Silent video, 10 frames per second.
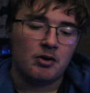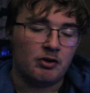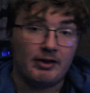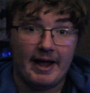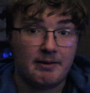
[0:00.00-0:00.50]

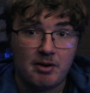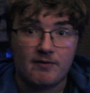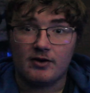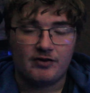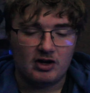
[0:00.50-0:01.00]
like
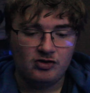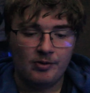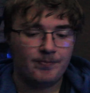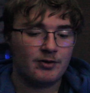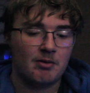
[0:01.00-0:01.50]
pufferfish.
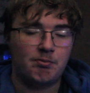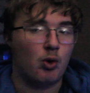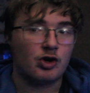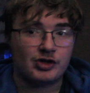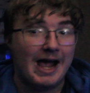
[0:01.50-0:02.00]

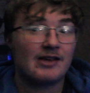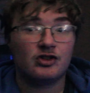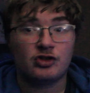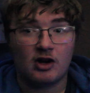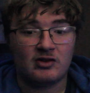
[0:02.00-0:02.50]
Port
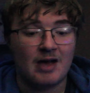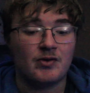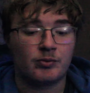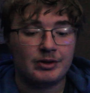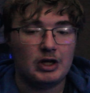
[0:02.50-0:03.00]
Jackson sharks have
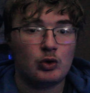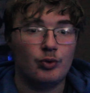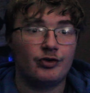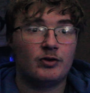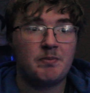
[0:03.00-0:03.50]
a really
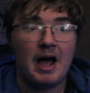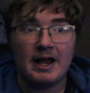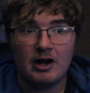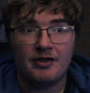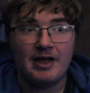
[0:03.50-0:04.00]
cool
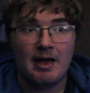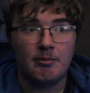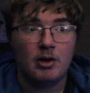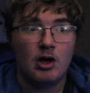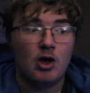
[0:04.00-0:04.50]
spine on
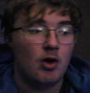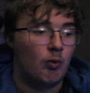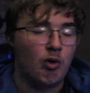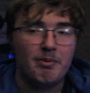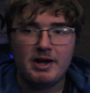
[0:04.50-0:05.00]
them.
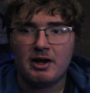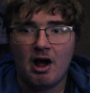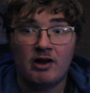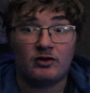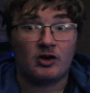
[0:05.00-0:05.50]

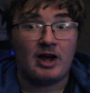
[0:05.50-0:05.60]
Wobeagons are